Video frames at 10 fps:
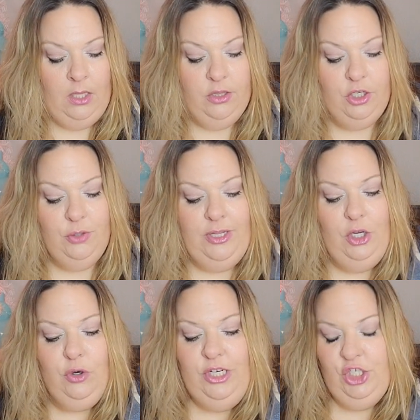They're doing a
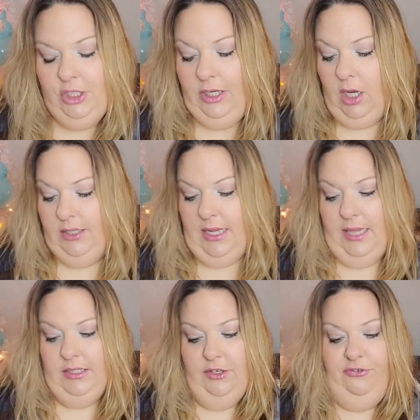green chili
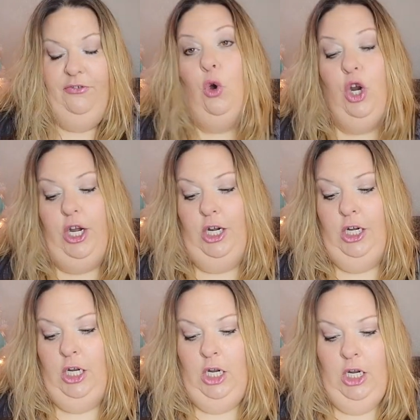contest for
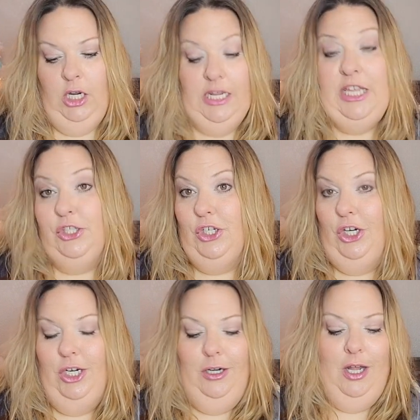
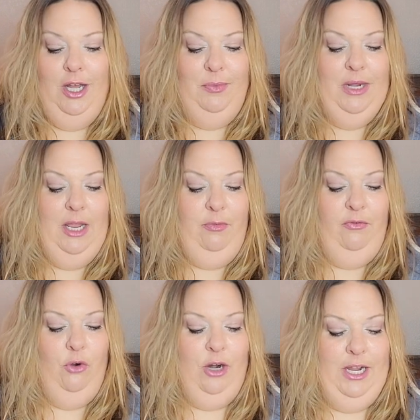Easter, the night
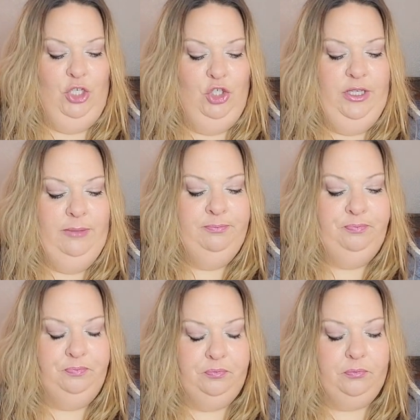before actually.
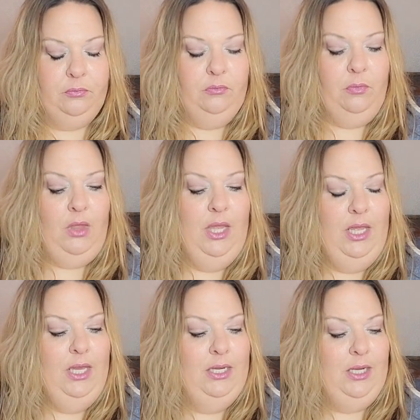
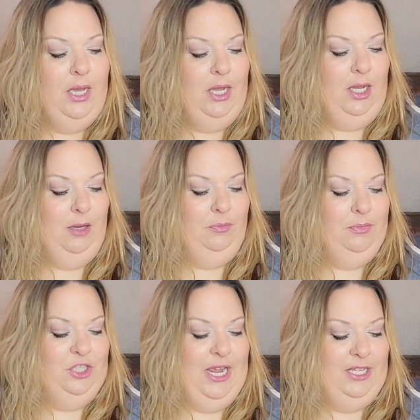And
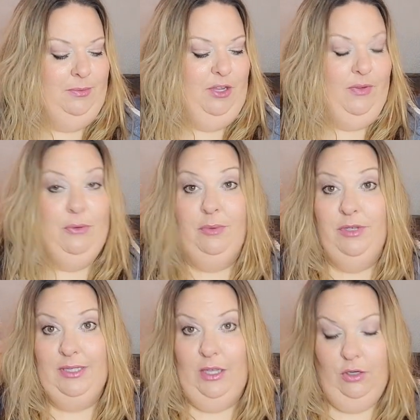she asked me if I would
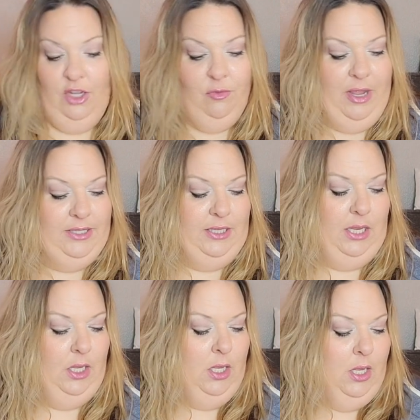put together a gift
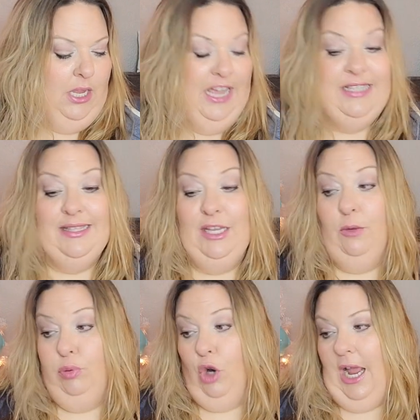basket as
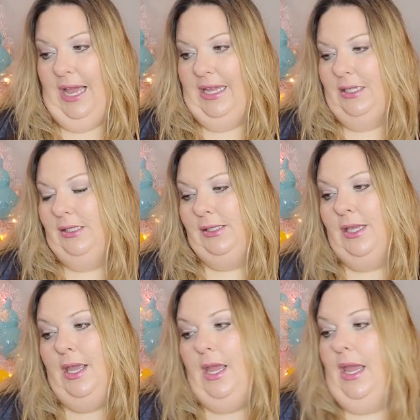their prize.
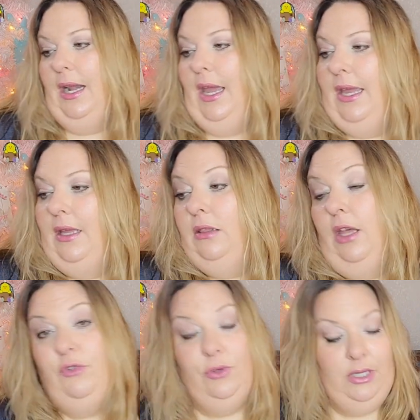And I
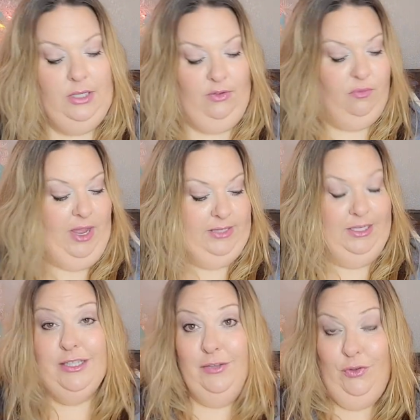love doing gift
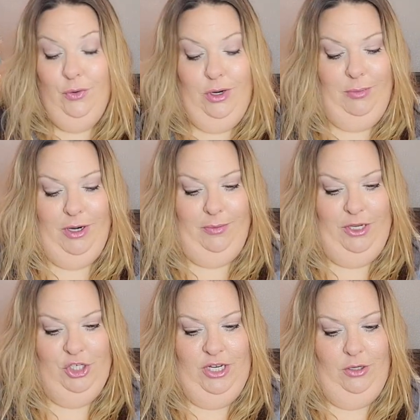baskets. If you are part of
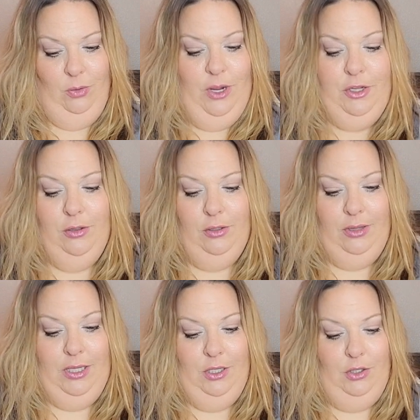my channel
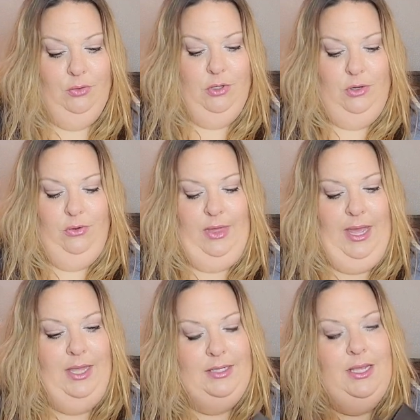regularly, you know
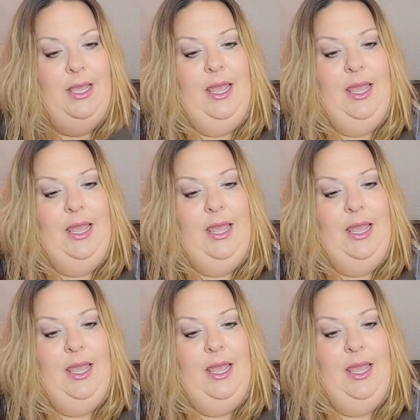that.